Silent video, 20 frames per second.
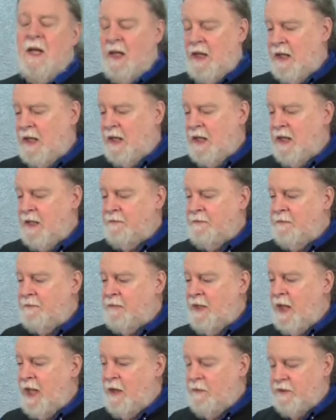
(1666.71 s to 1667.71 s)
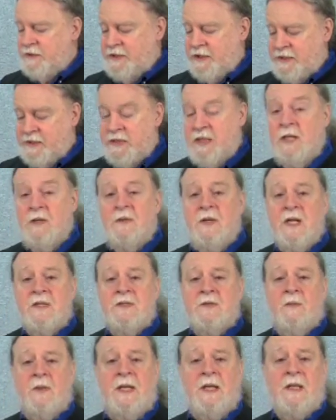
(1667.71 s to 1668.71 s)
Um, I will just see you
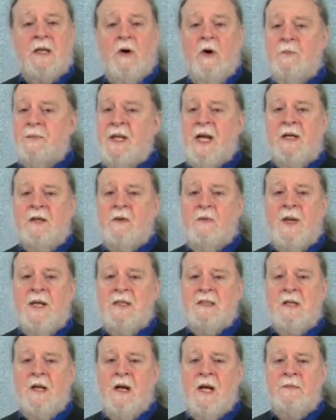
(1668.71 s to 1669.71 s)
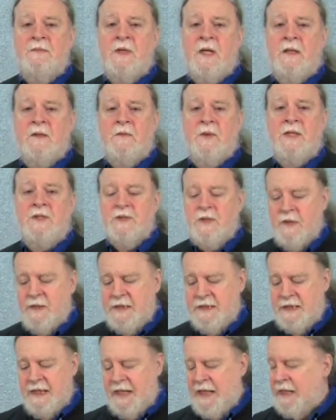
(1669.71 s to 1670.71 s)
next week. I hope you had a great time, a great
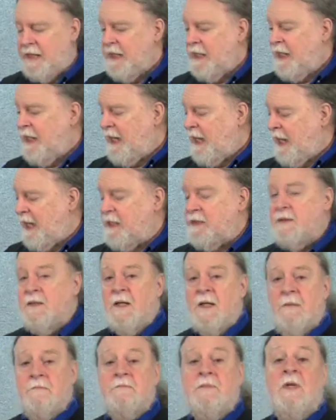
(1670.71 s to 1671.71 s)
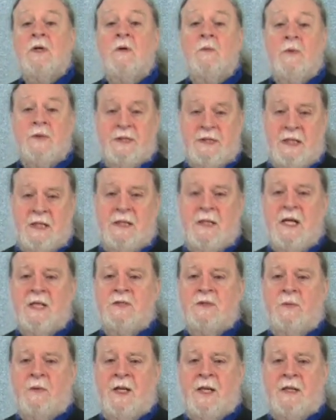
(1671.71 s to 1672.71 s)
turkey day, and um, we'll see you
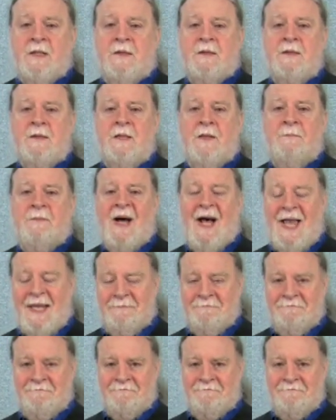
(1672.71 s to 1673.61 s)
next week. Bye.